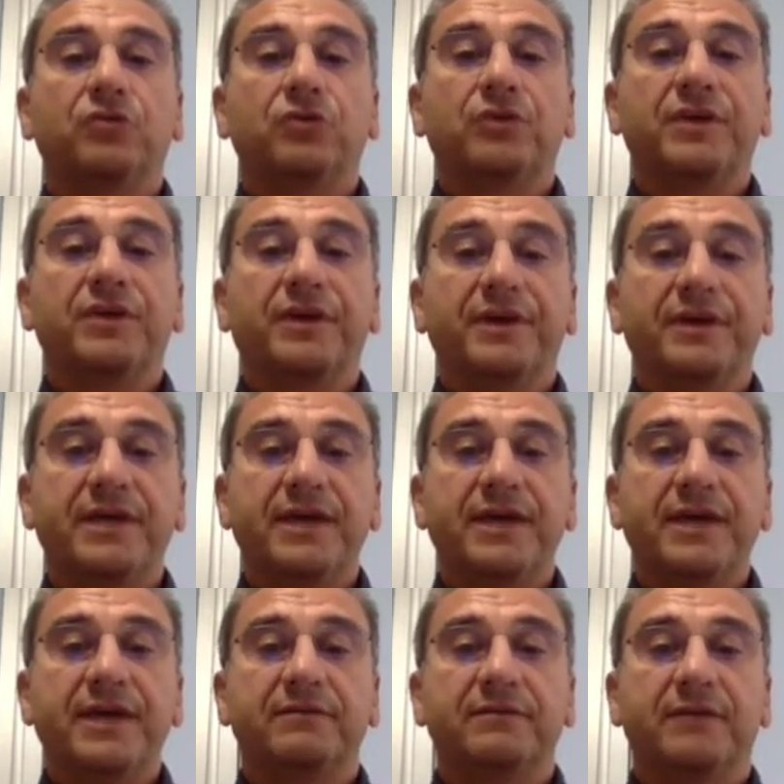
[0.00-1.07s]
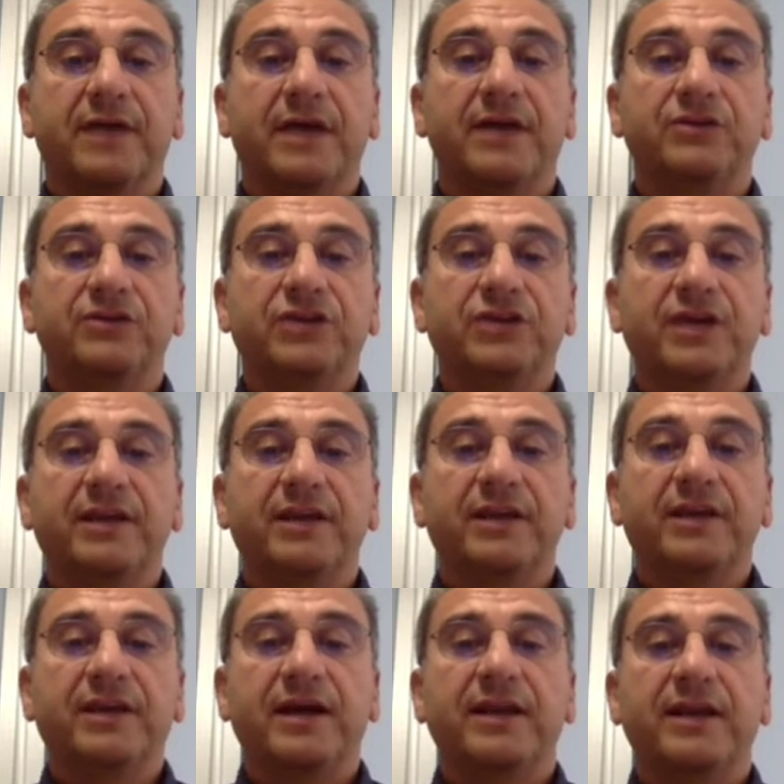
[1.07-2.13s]
to create a
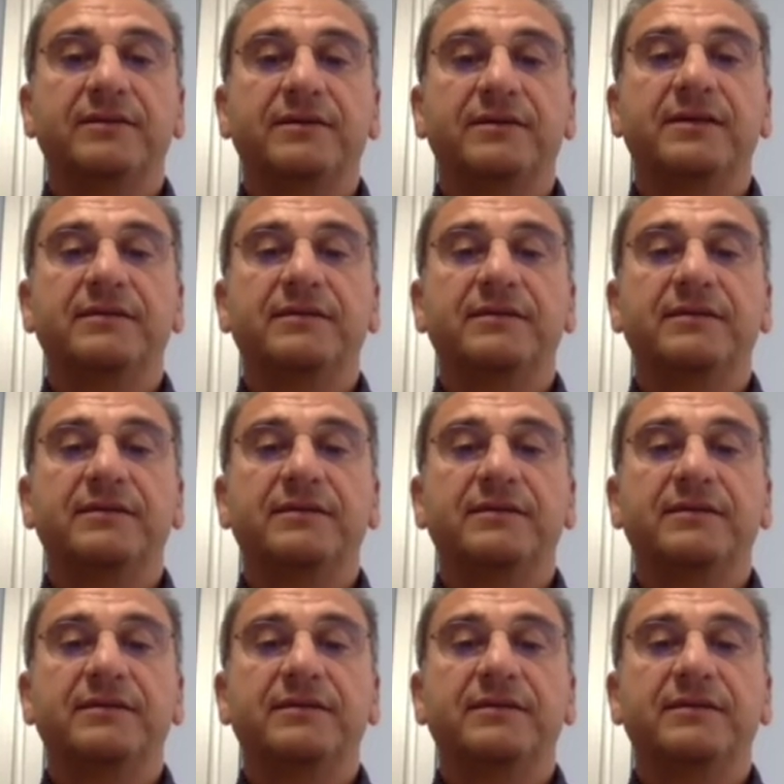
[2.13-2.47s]
general and